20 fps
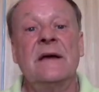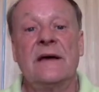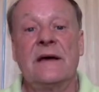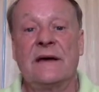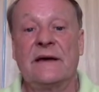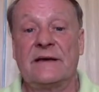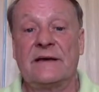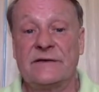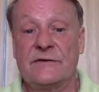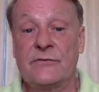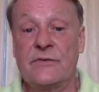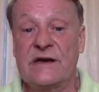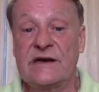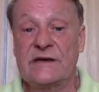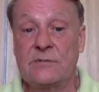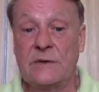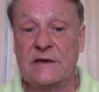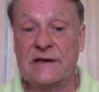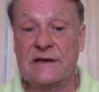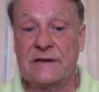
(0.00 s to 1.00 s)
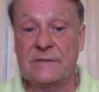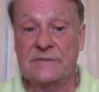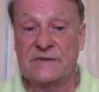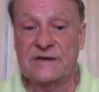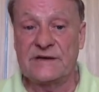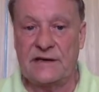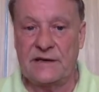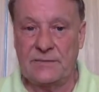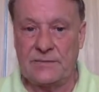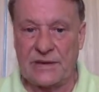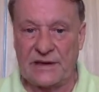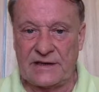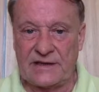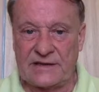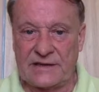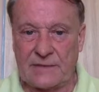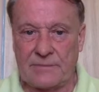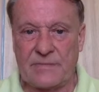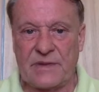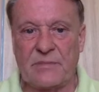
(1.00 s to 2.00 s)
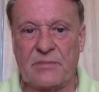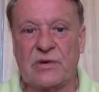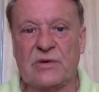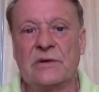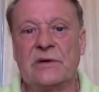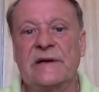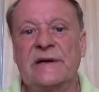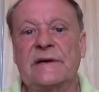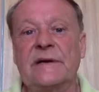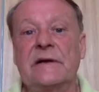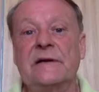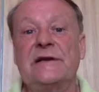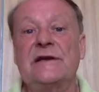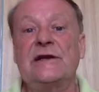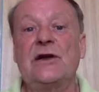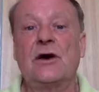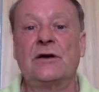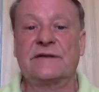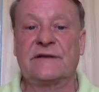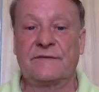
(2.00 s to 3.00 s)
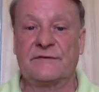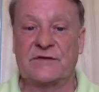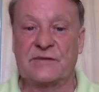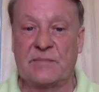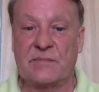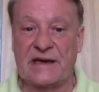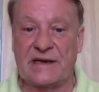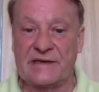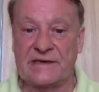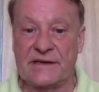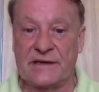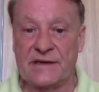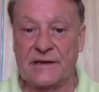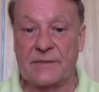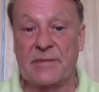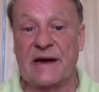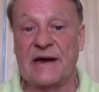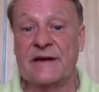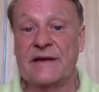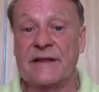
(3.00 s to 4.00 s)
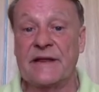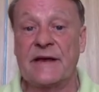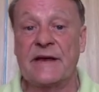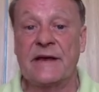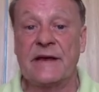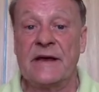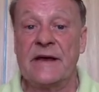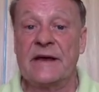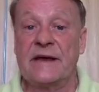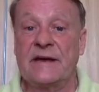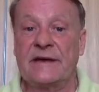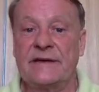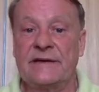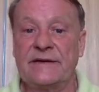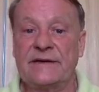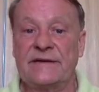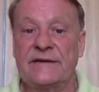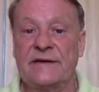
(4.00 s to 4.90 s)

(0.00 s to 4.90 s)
As Rhys Williams, he picks up the ball in a lot of space at the back there, and